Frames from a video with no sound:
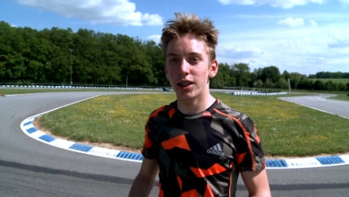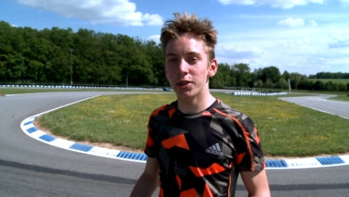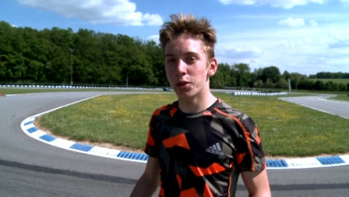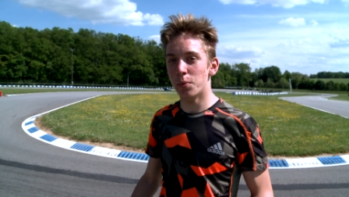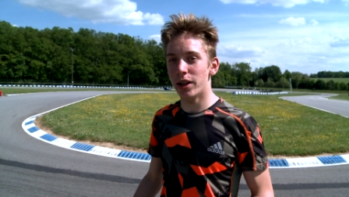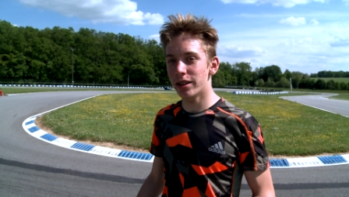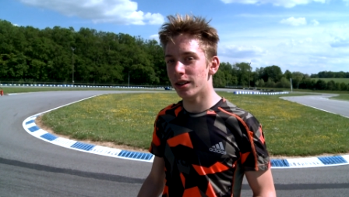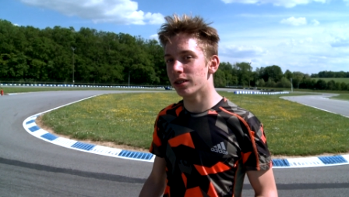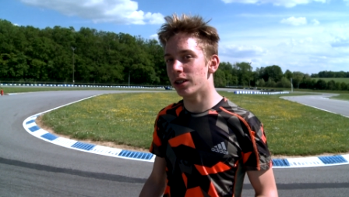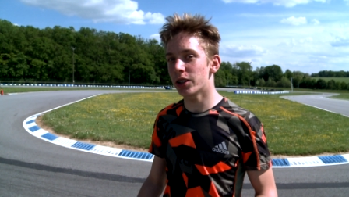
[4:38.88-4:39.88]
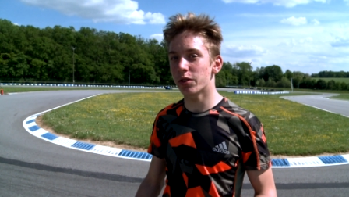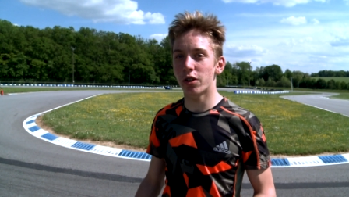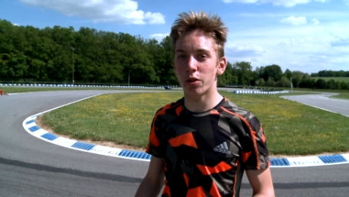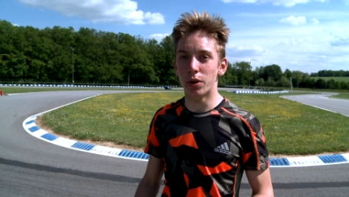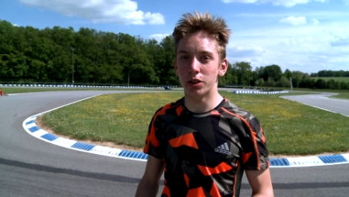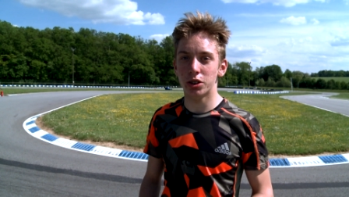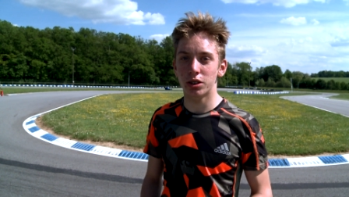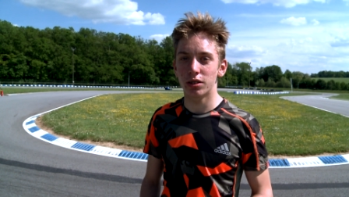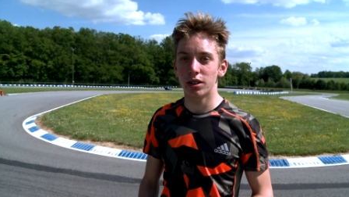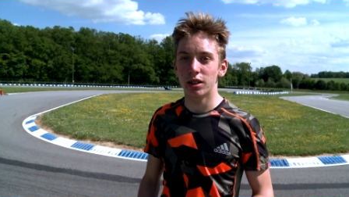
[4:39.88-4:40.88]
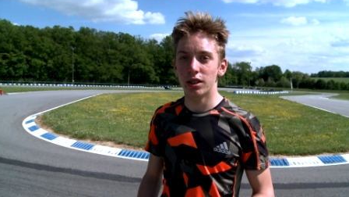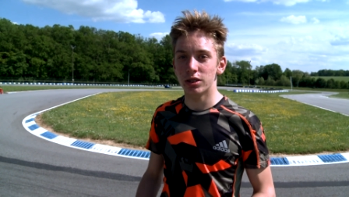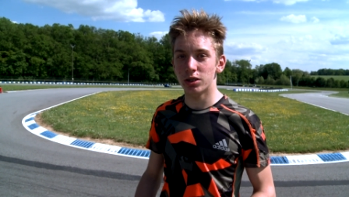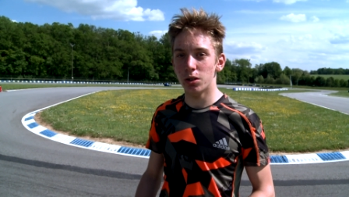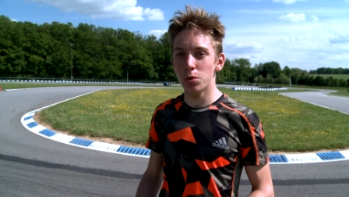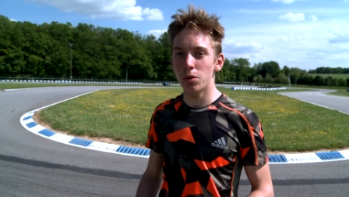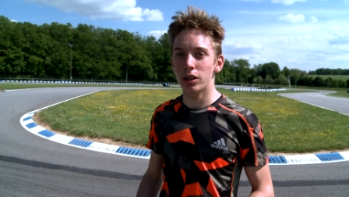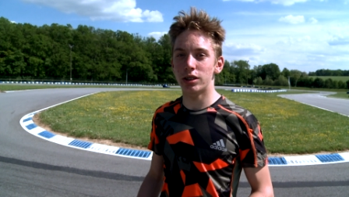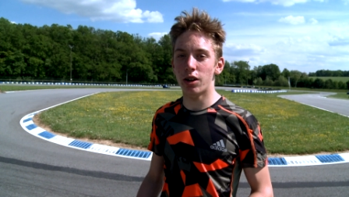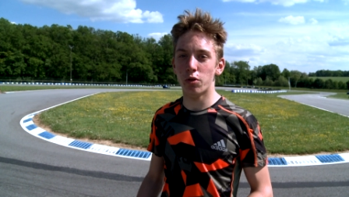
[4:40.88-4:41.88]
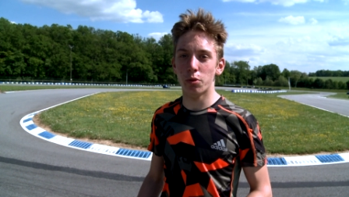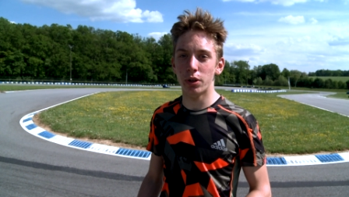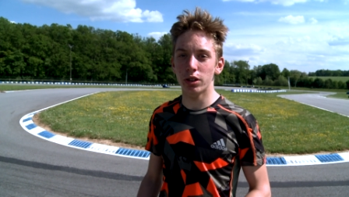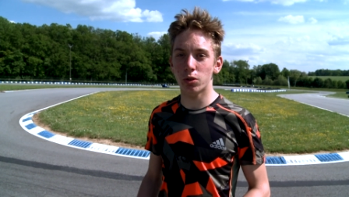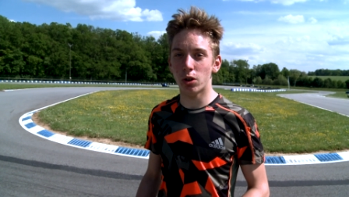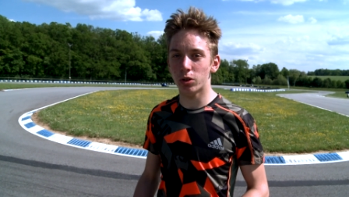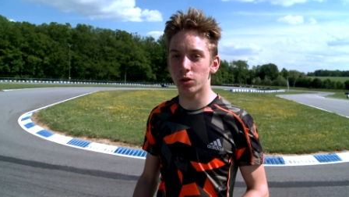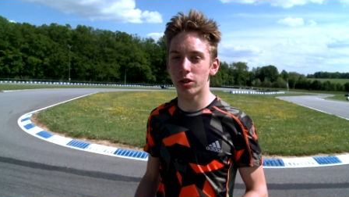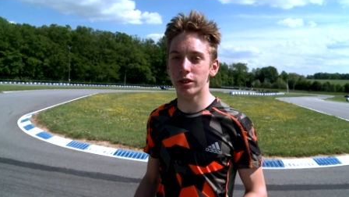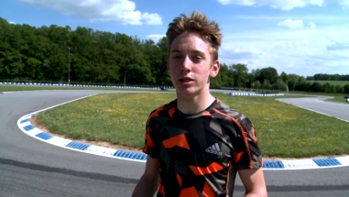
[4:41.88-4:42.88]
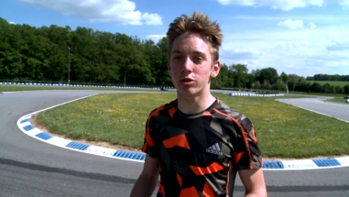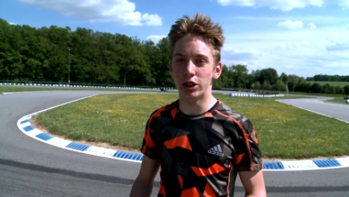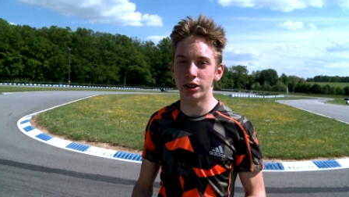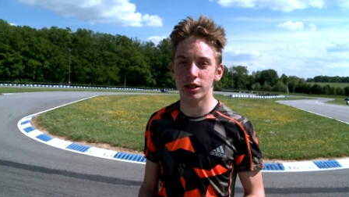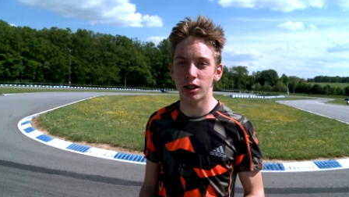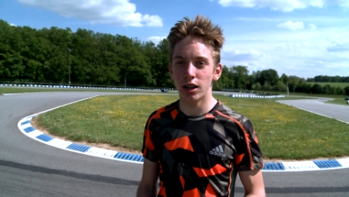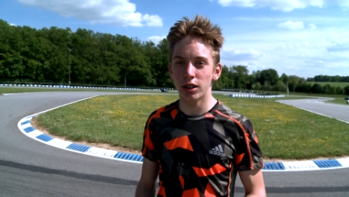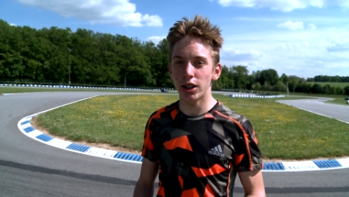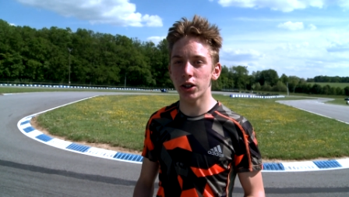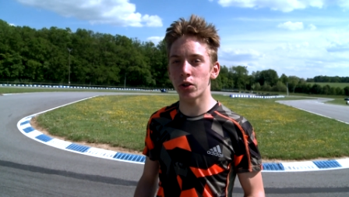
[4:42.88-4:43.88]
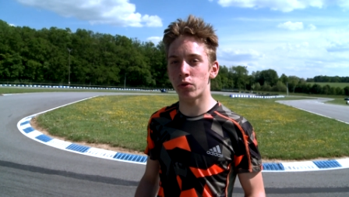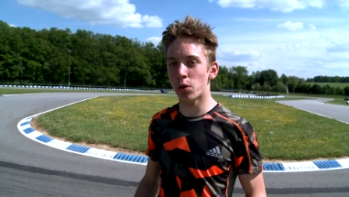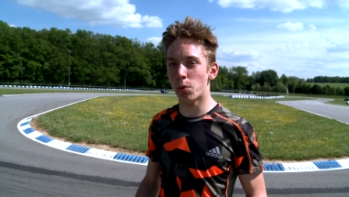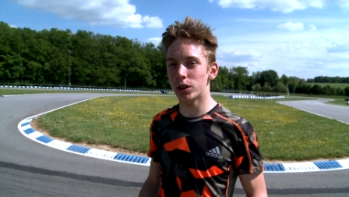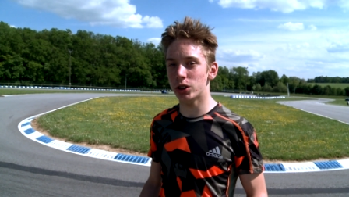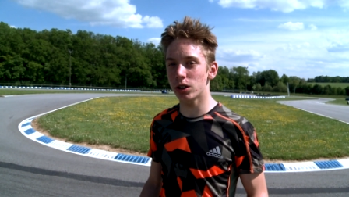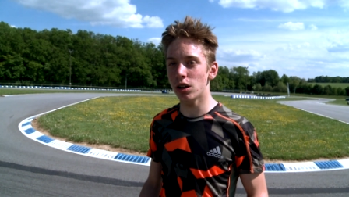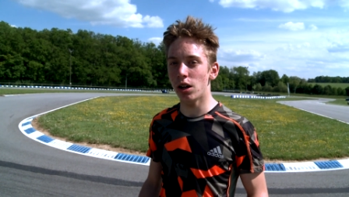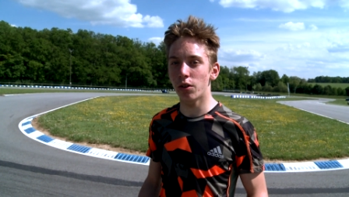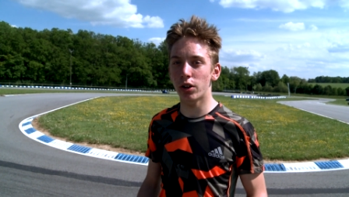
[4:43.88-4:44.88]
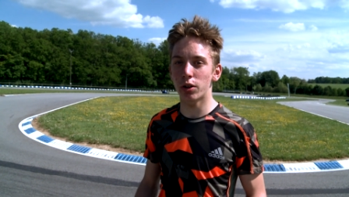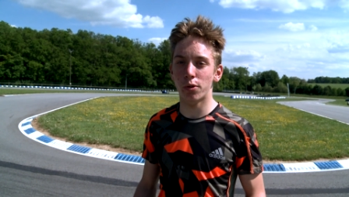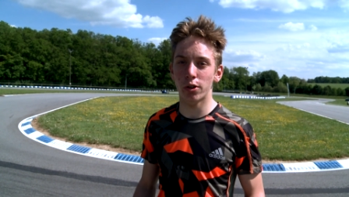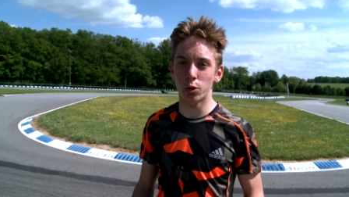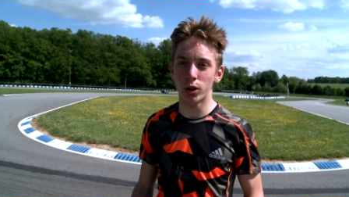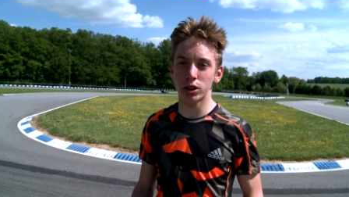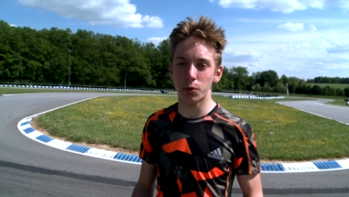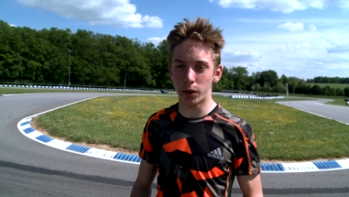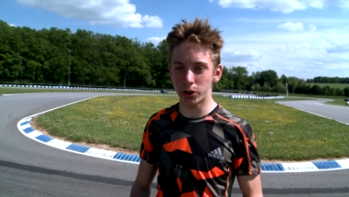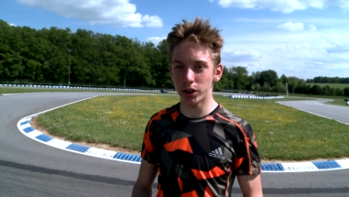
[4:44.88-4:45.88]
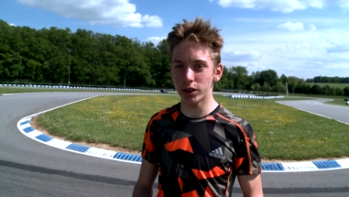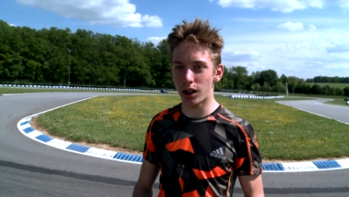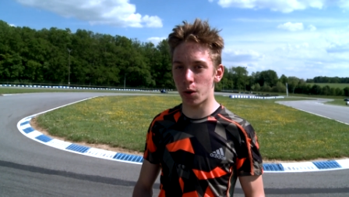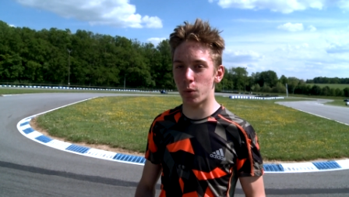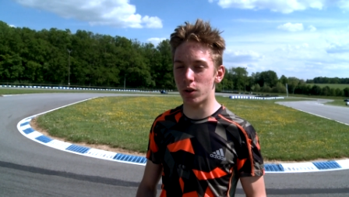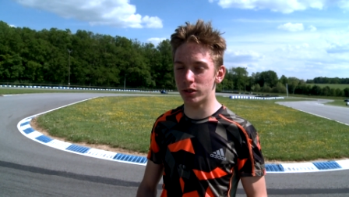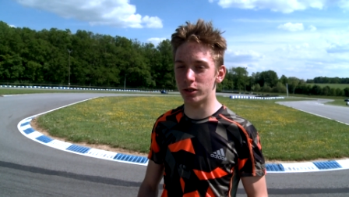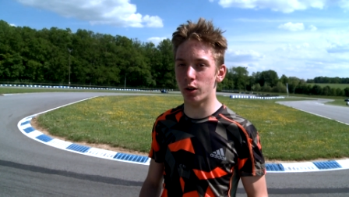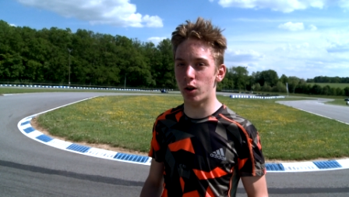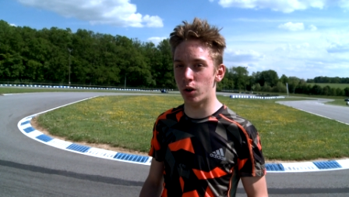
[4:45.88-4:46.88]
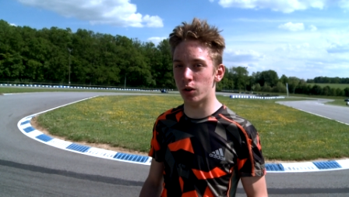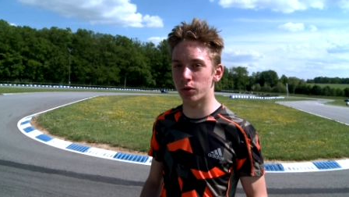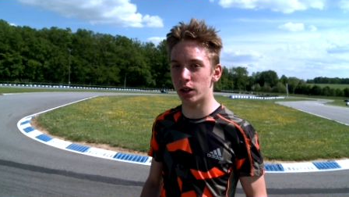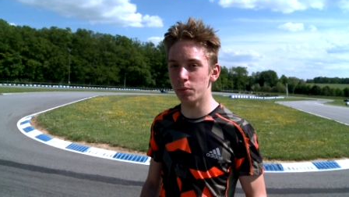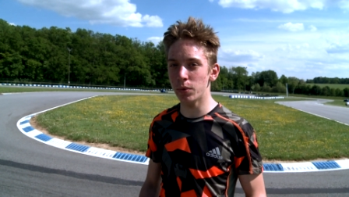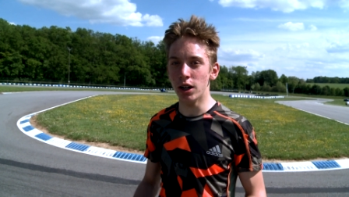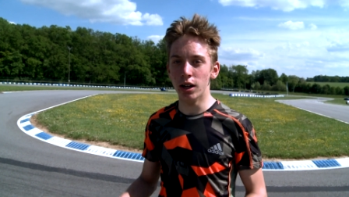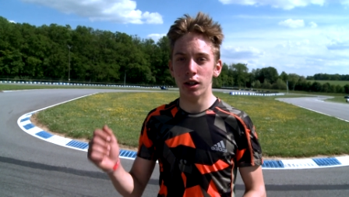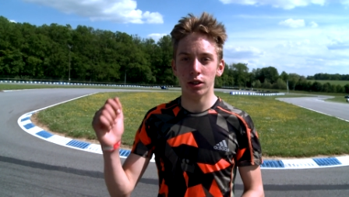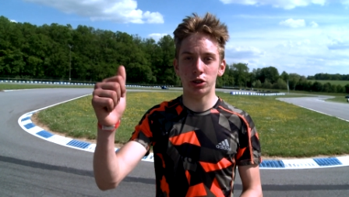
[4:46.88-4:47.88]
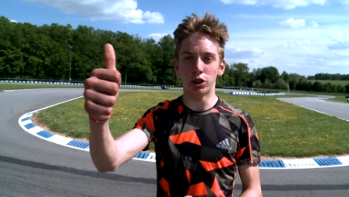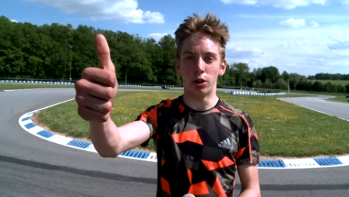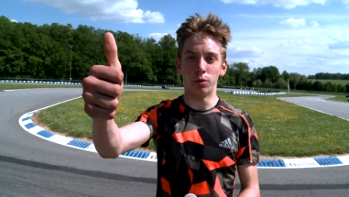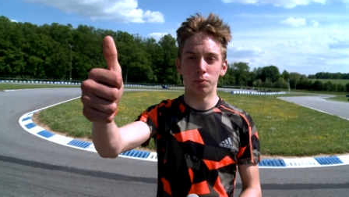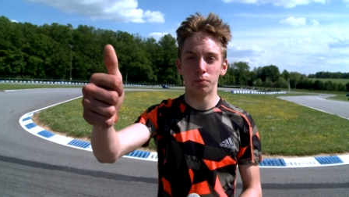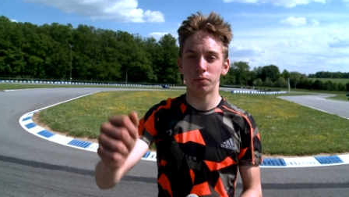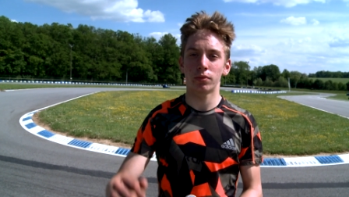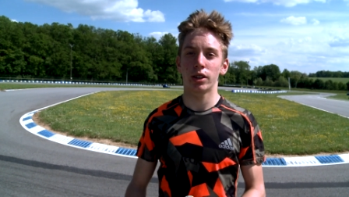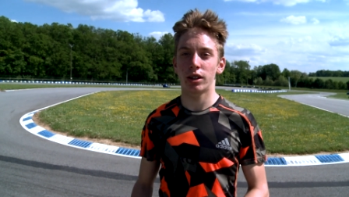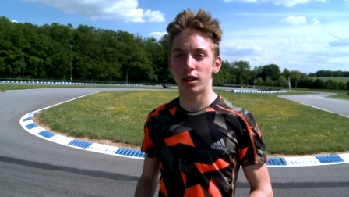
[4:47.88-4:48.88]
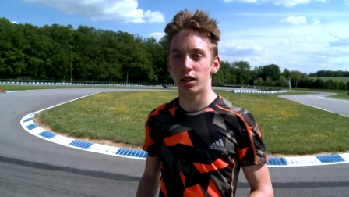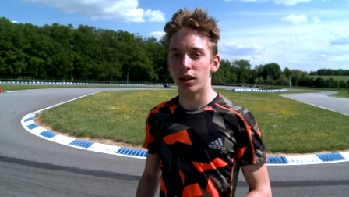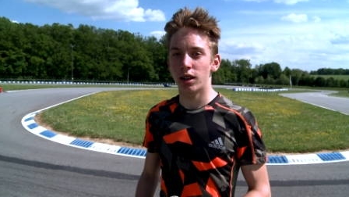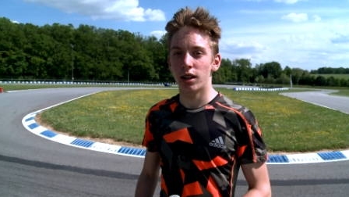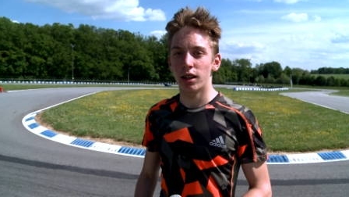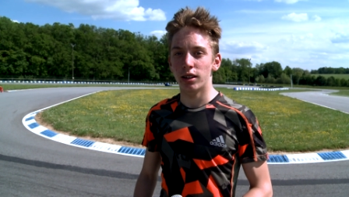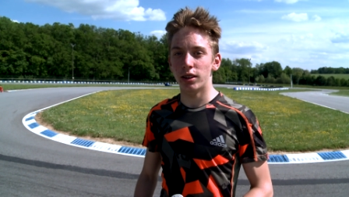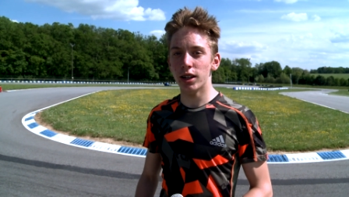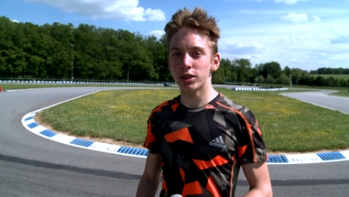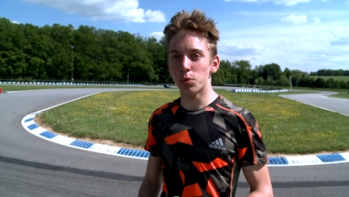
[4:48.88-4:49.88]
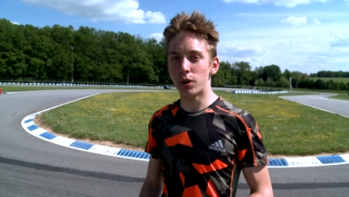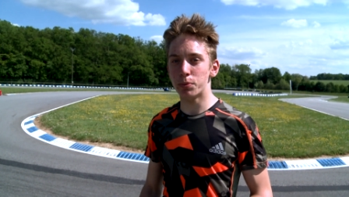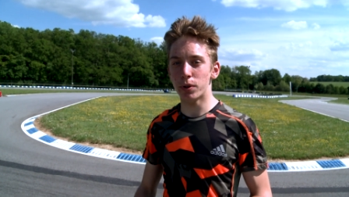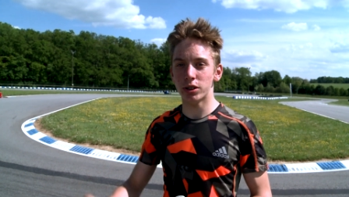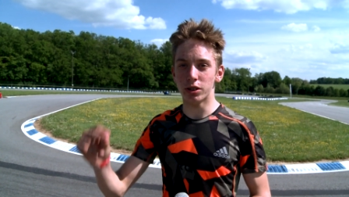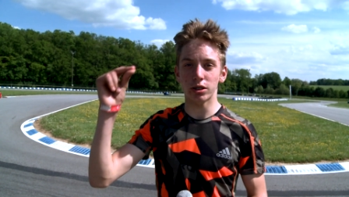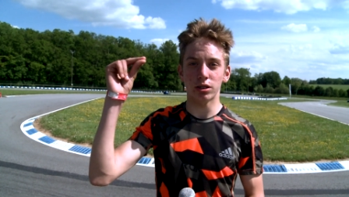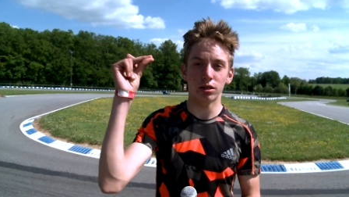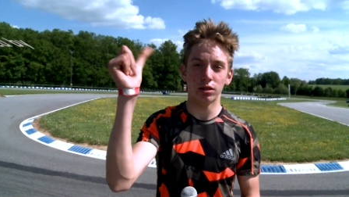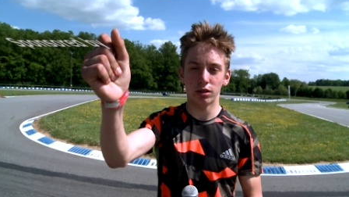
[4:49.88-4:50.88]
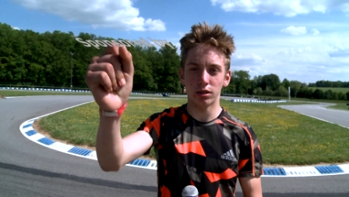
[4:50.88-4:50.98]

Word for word: Thank you, Mike. Thank you very much. So it's time for me to go to the next race. Thank you for watching. Feel free to ask questions, I will answer all of them. Ciao. Thanks to my sponsors.